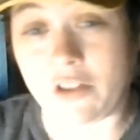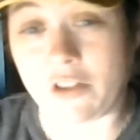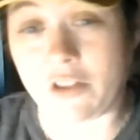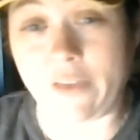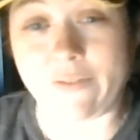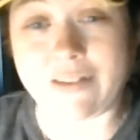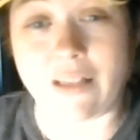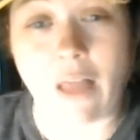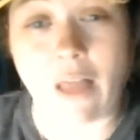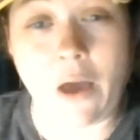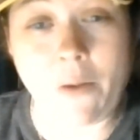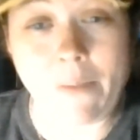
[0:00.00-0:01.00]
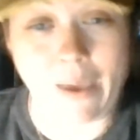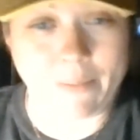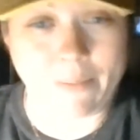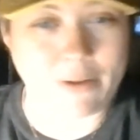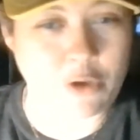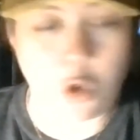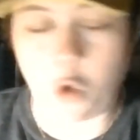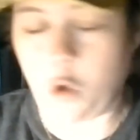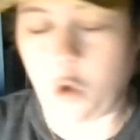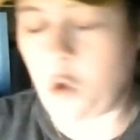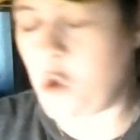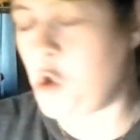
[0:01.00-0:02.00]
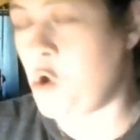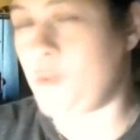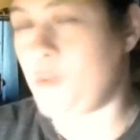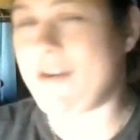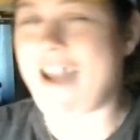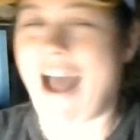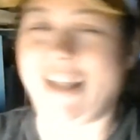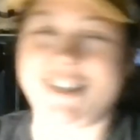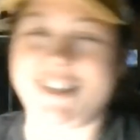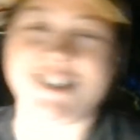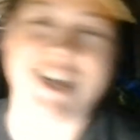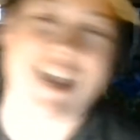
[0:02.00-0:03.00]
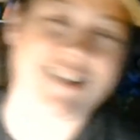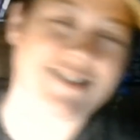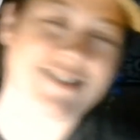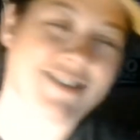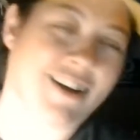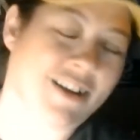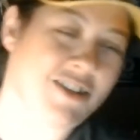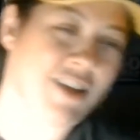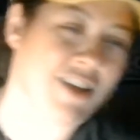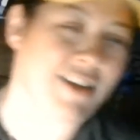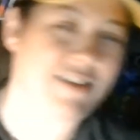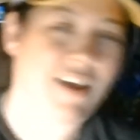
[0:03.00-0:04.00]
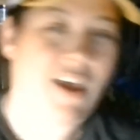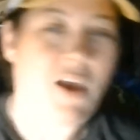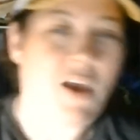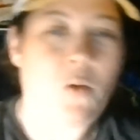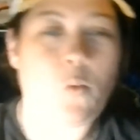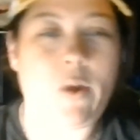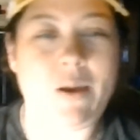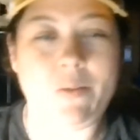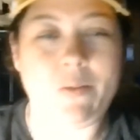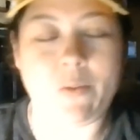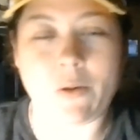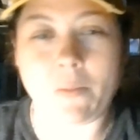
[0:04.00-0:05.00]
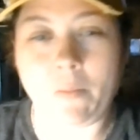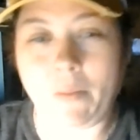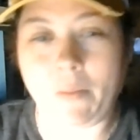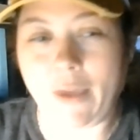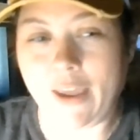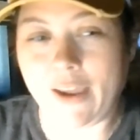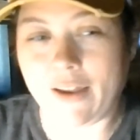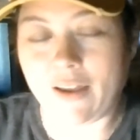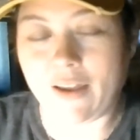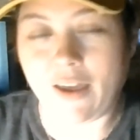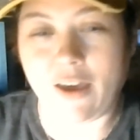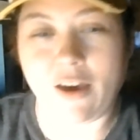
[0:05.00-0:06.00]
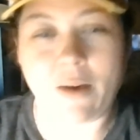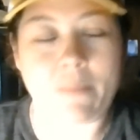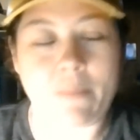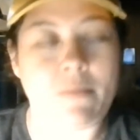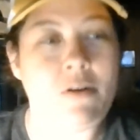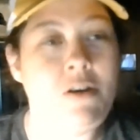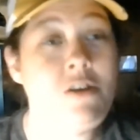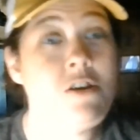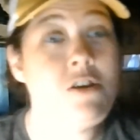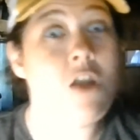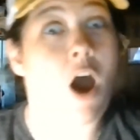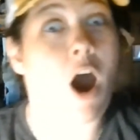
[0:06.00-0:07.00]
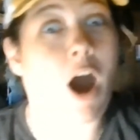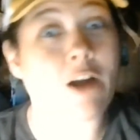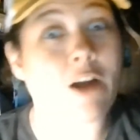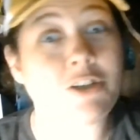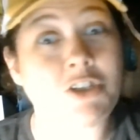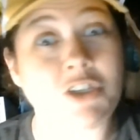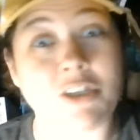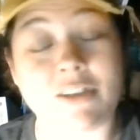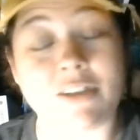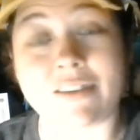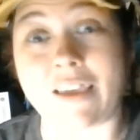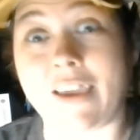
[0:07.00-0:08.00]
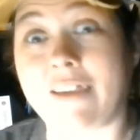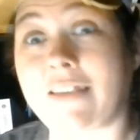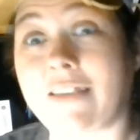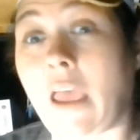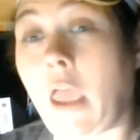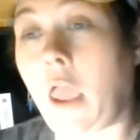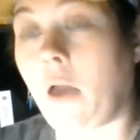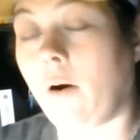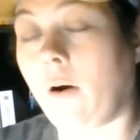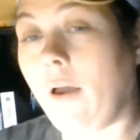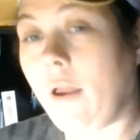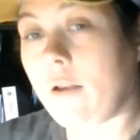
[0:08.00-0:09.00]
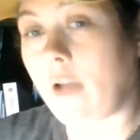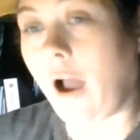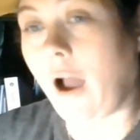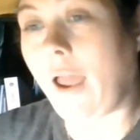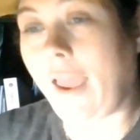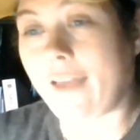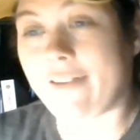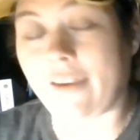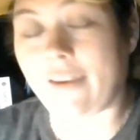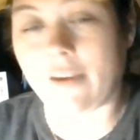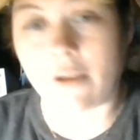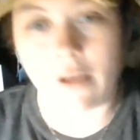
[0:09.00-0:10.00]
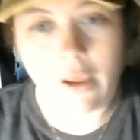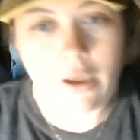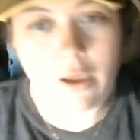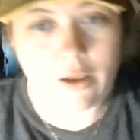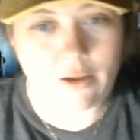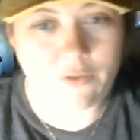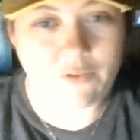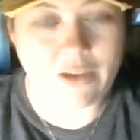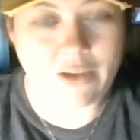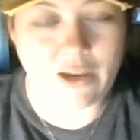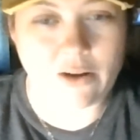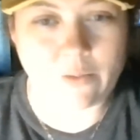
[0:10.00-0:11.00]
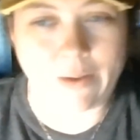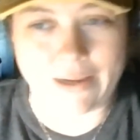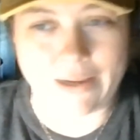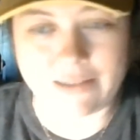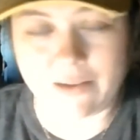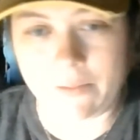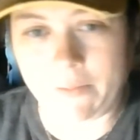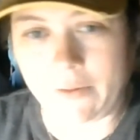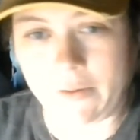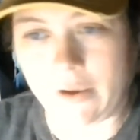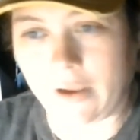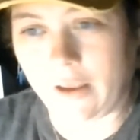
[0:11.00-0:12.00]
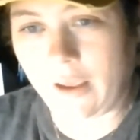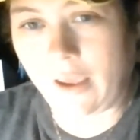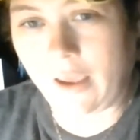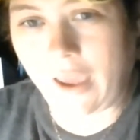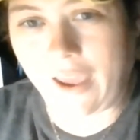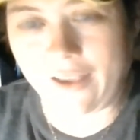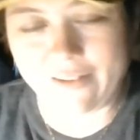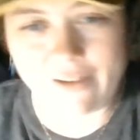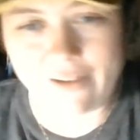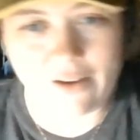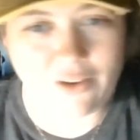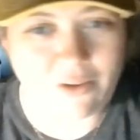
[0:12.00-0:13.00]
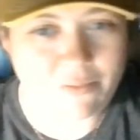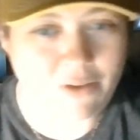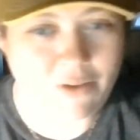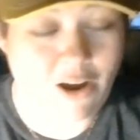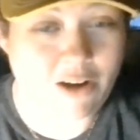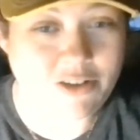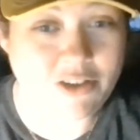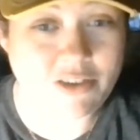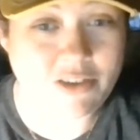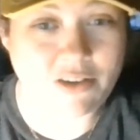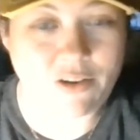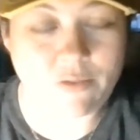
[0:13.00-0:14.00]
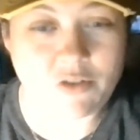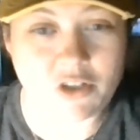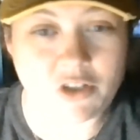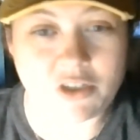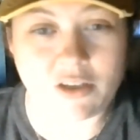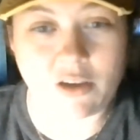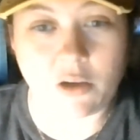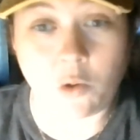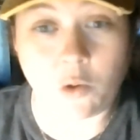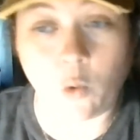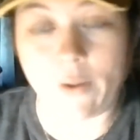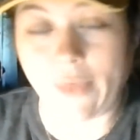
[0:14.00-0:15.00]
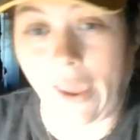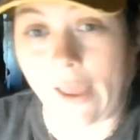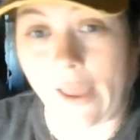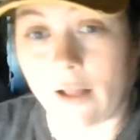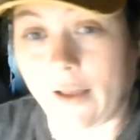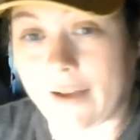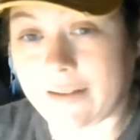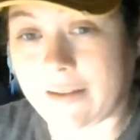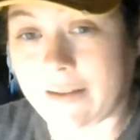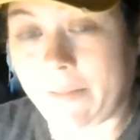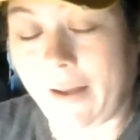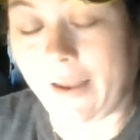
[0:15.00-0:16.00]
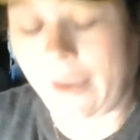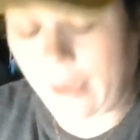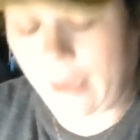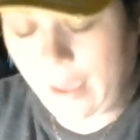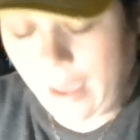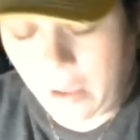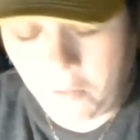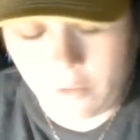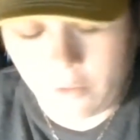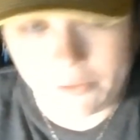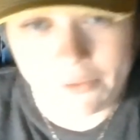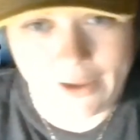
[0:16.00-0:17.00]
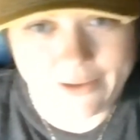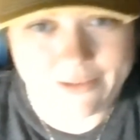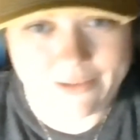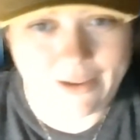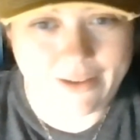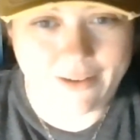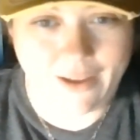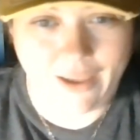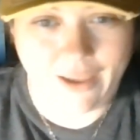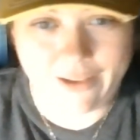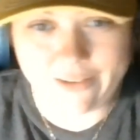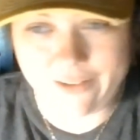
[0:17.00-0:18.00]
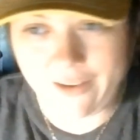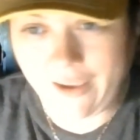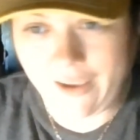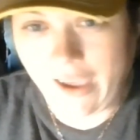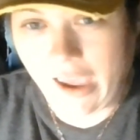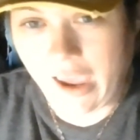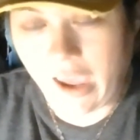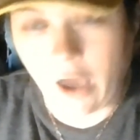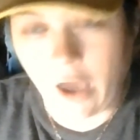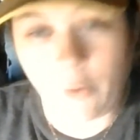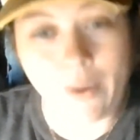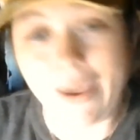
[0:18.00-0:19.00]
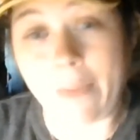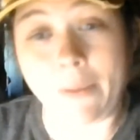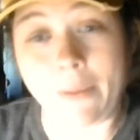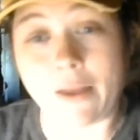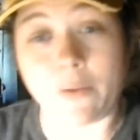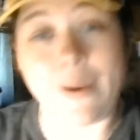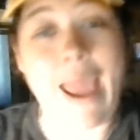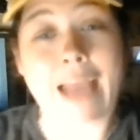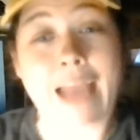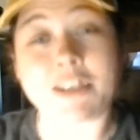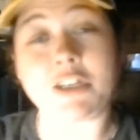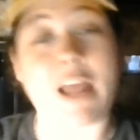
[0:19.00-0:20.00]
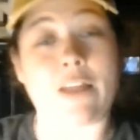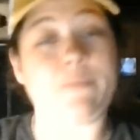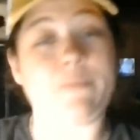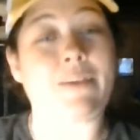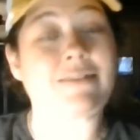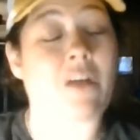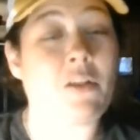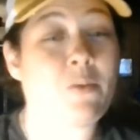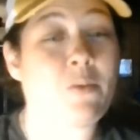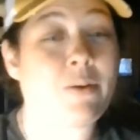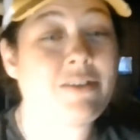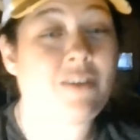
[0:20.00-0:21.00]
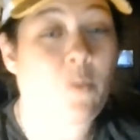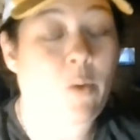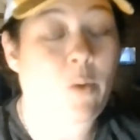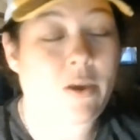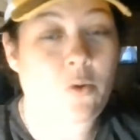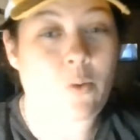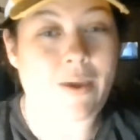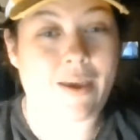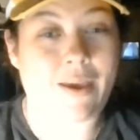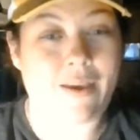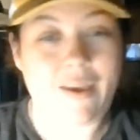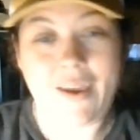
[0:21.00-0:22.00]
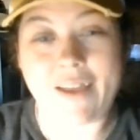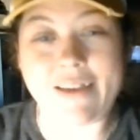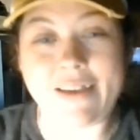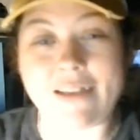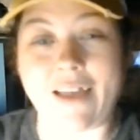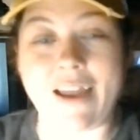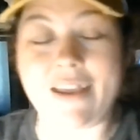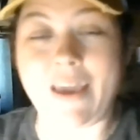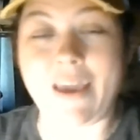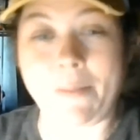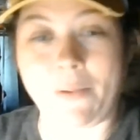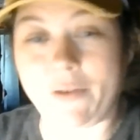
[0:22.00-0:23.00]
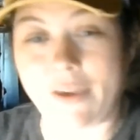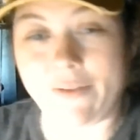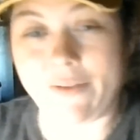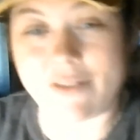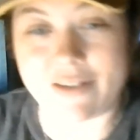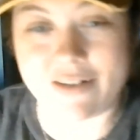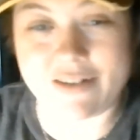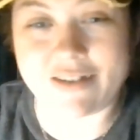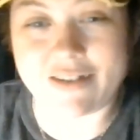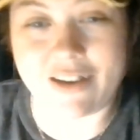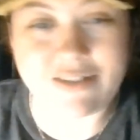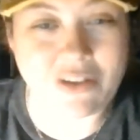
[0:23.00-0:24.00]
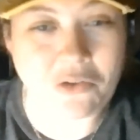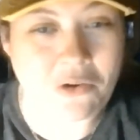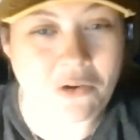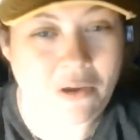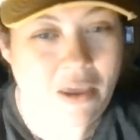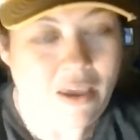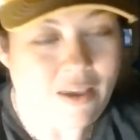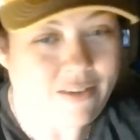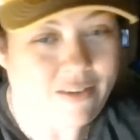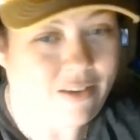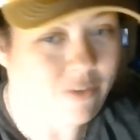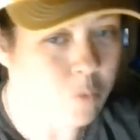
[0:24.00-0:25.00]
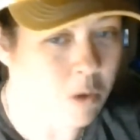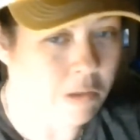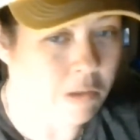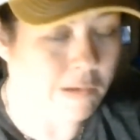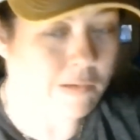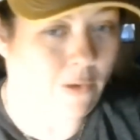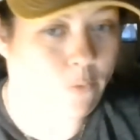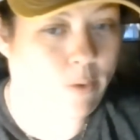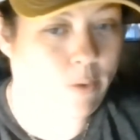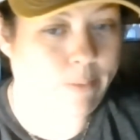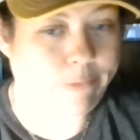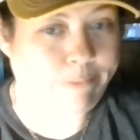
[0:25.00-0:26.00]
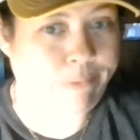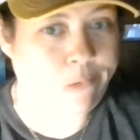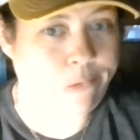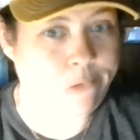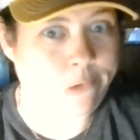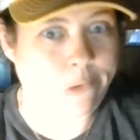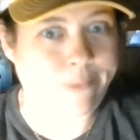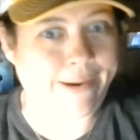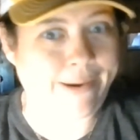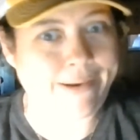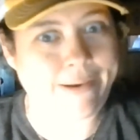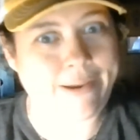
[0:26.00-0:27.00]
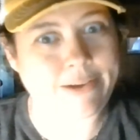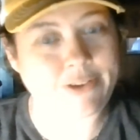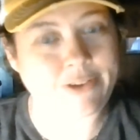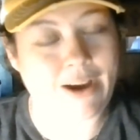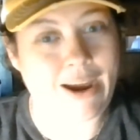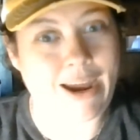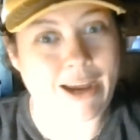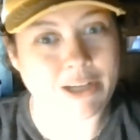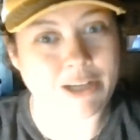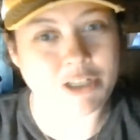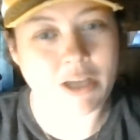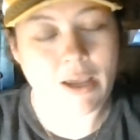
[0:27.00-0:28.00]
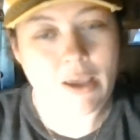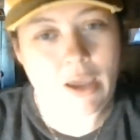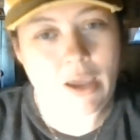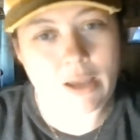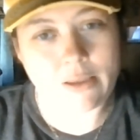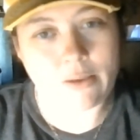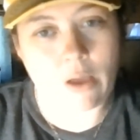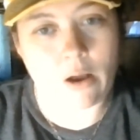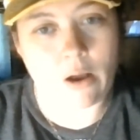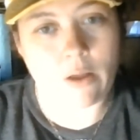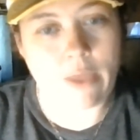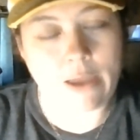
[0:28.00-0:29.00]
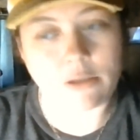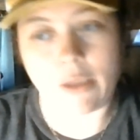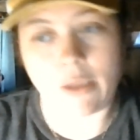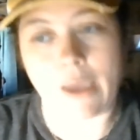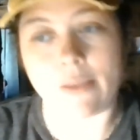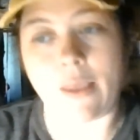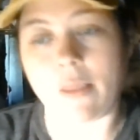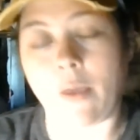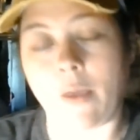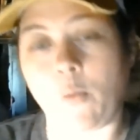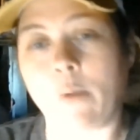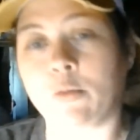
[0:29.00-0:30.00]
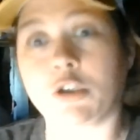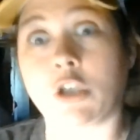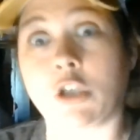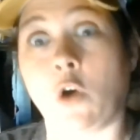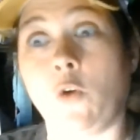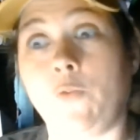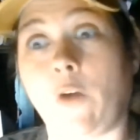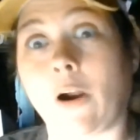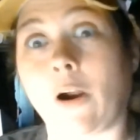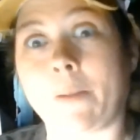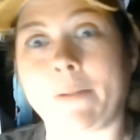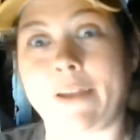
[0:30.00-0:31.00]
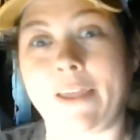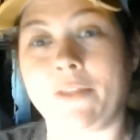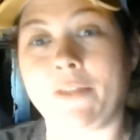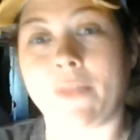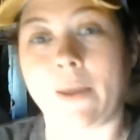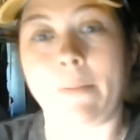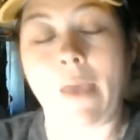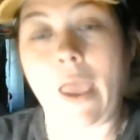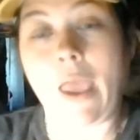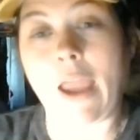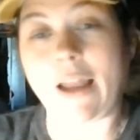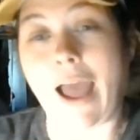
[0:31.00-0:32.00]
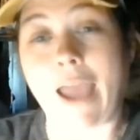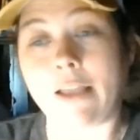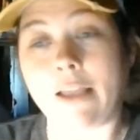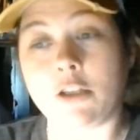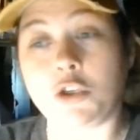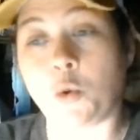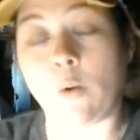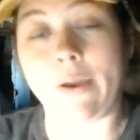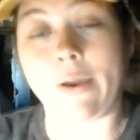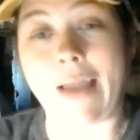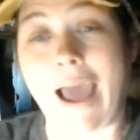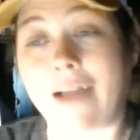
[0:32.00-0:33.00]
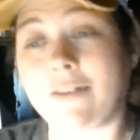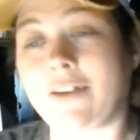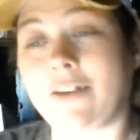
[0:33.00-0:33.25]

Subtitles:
will leave us alone, mate. No, not a chance, not a chance. We were being obnoxious as hell. Not as in enough to get arrested, but as in obnoxious enough just to annoy the hell out of somebody. And what they did next, we kept getting a reaction out of them. That's the only reason that we quit. And that lady kept on giving us the disgusted look. It's because we looked like we was poor redneck trash. And oh, we were so far beneath them. And I enjoyed. I